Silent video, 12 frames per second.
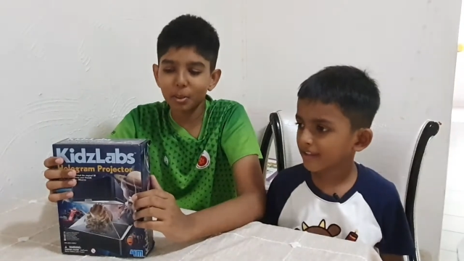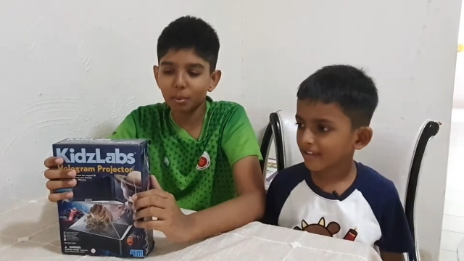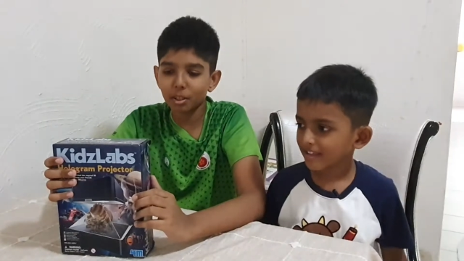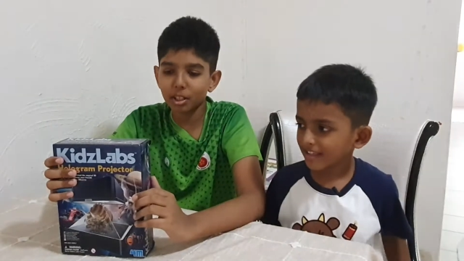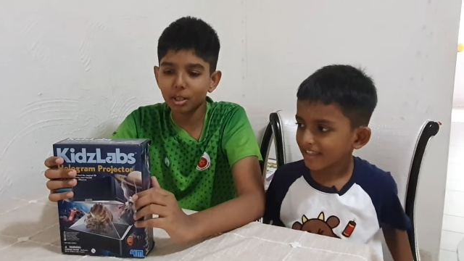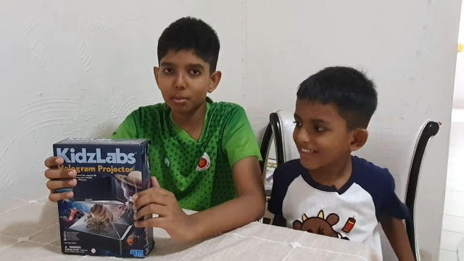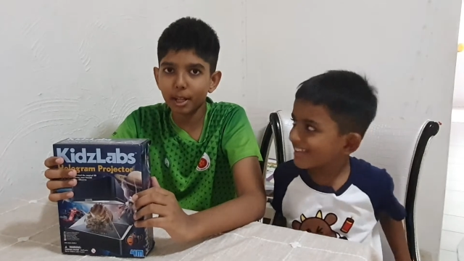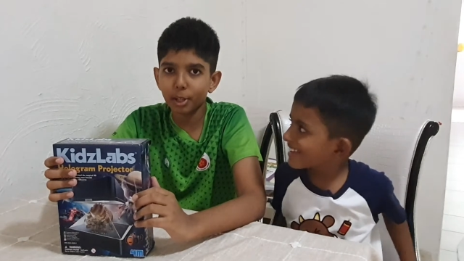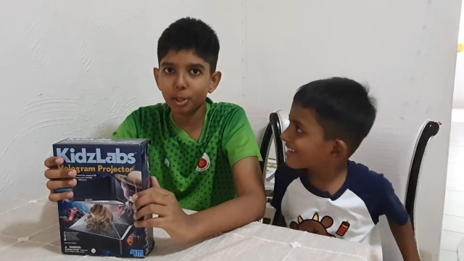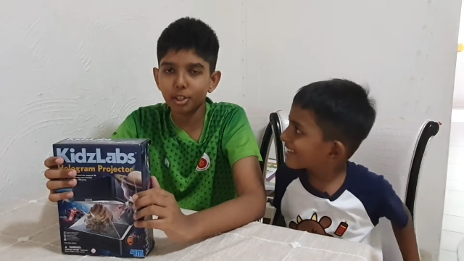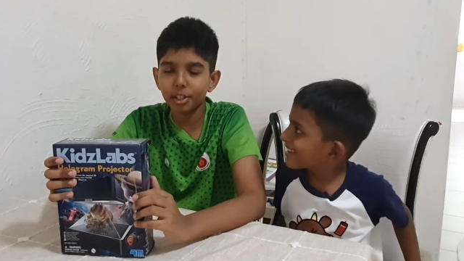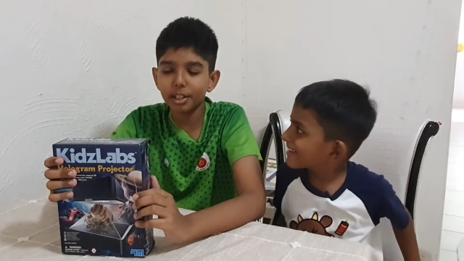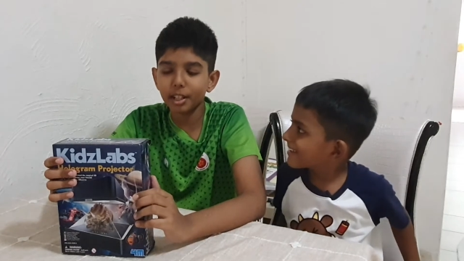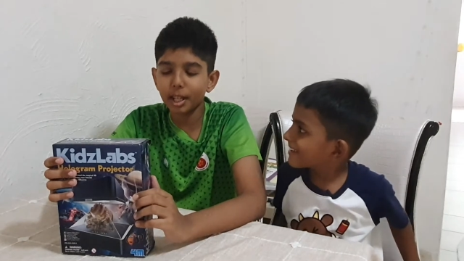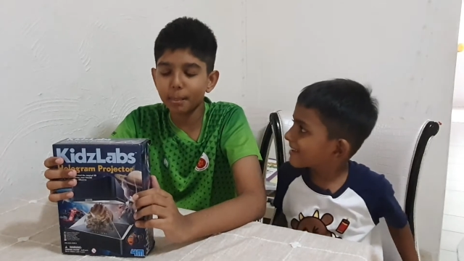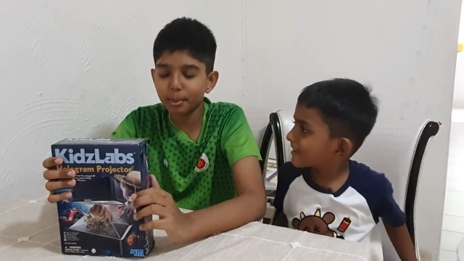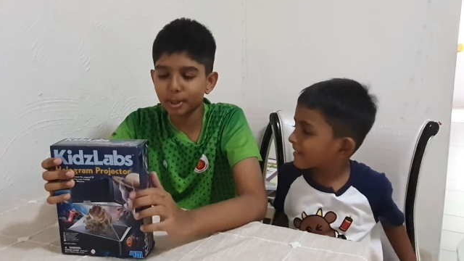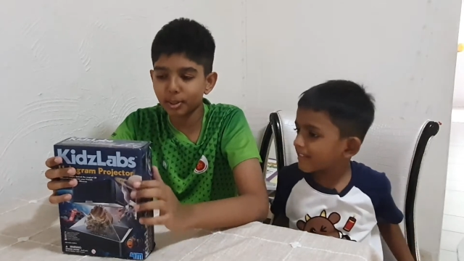Speaker 1: welcome back to another
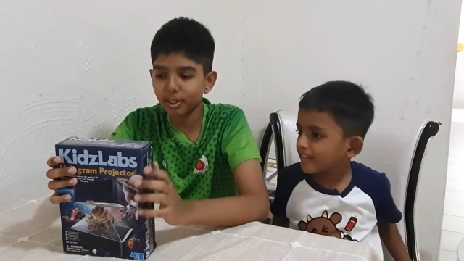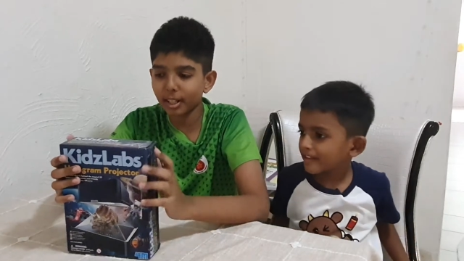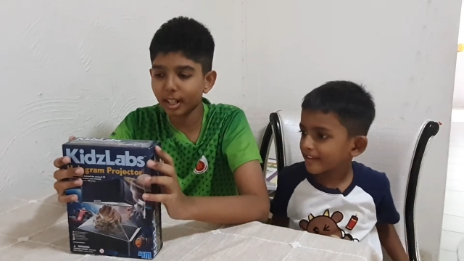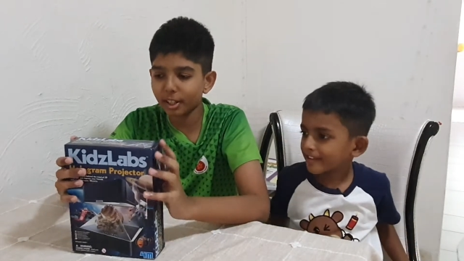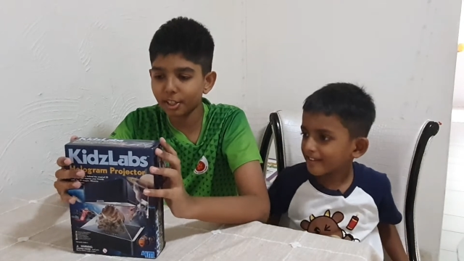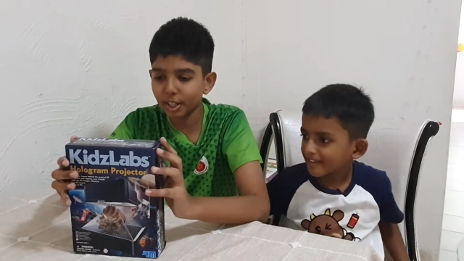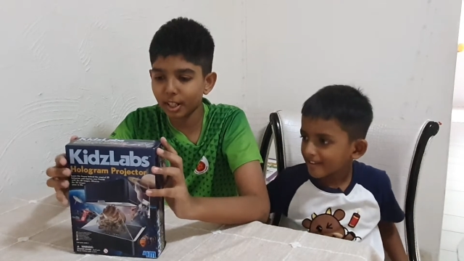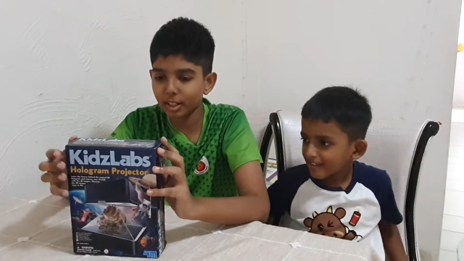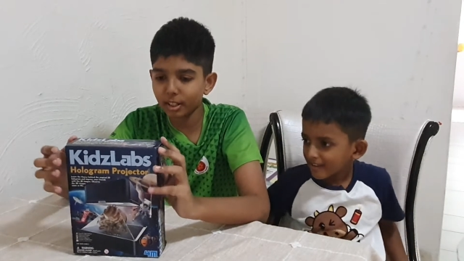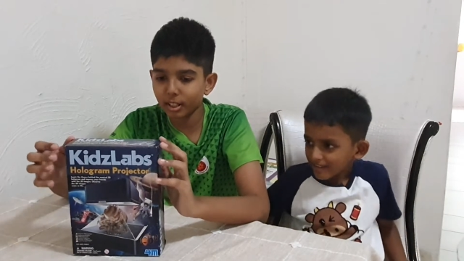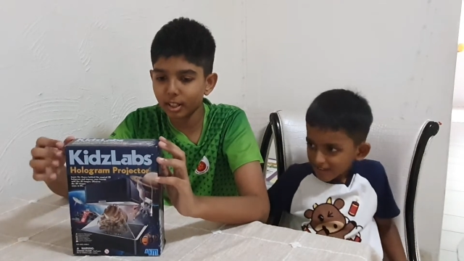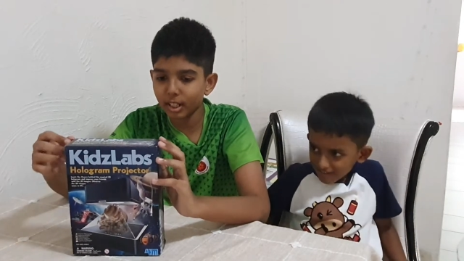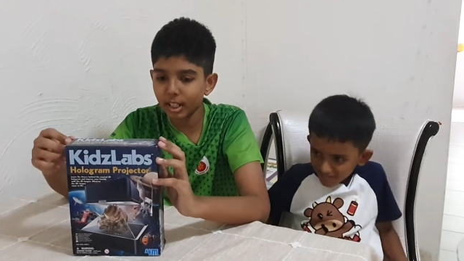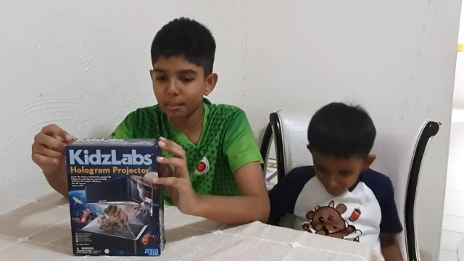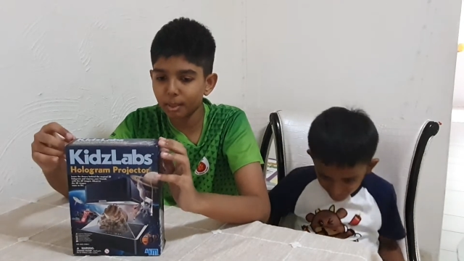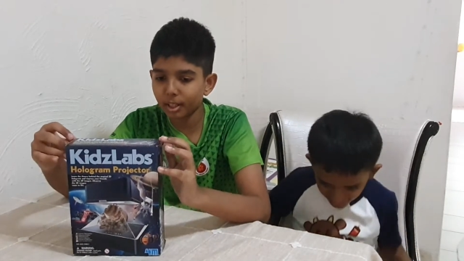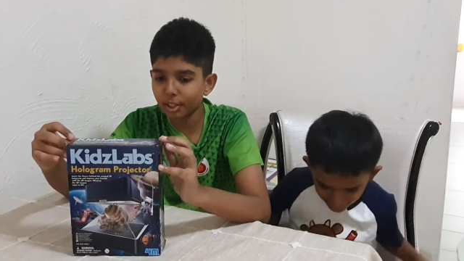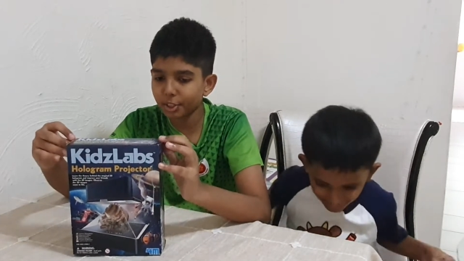episode at our channel. I'm
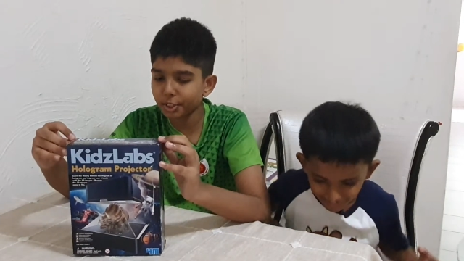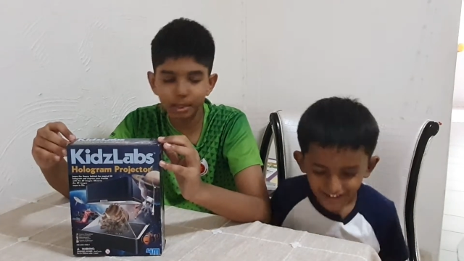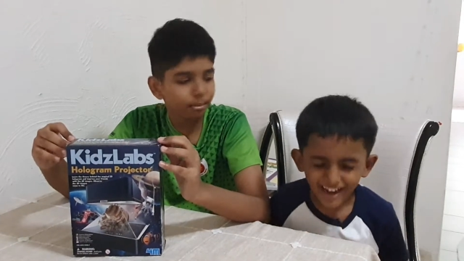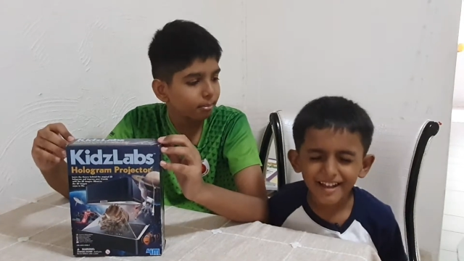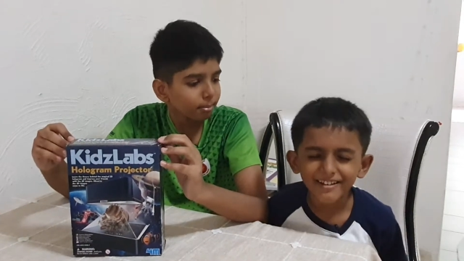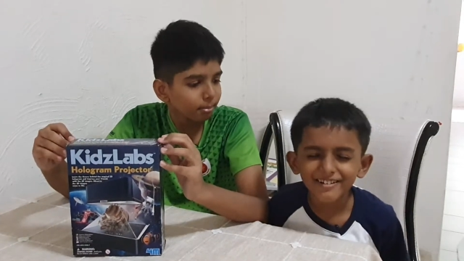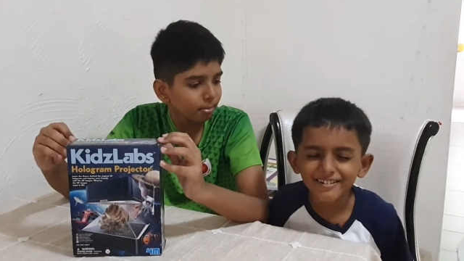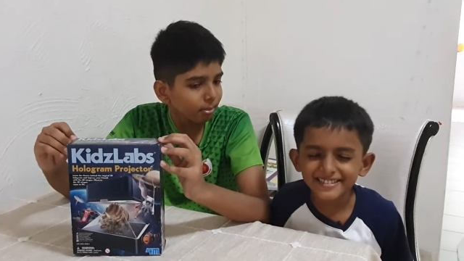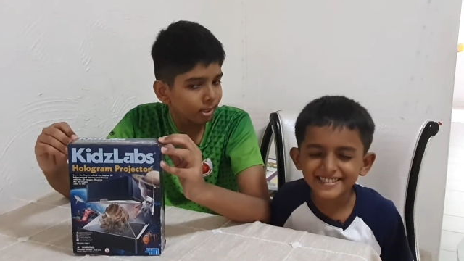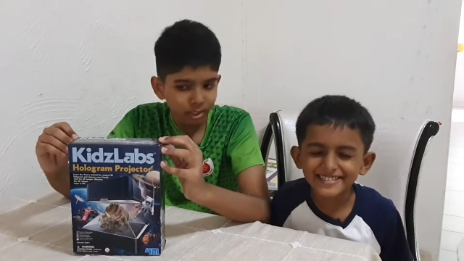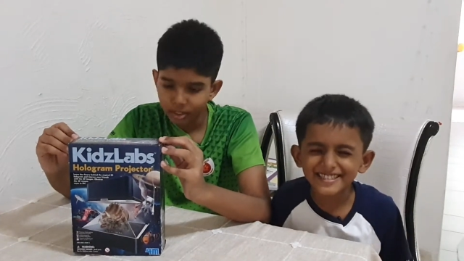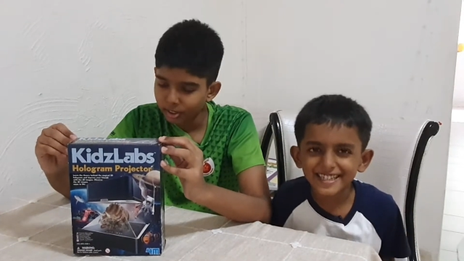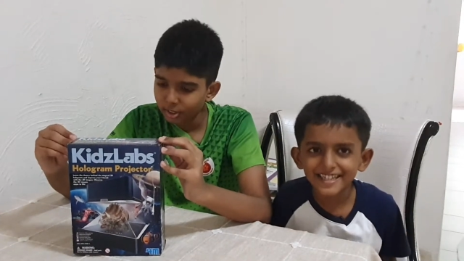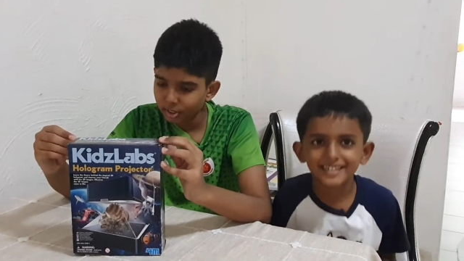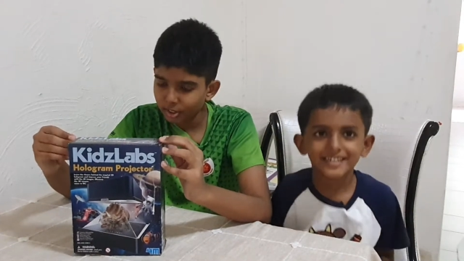Arjun. I'm Krishna.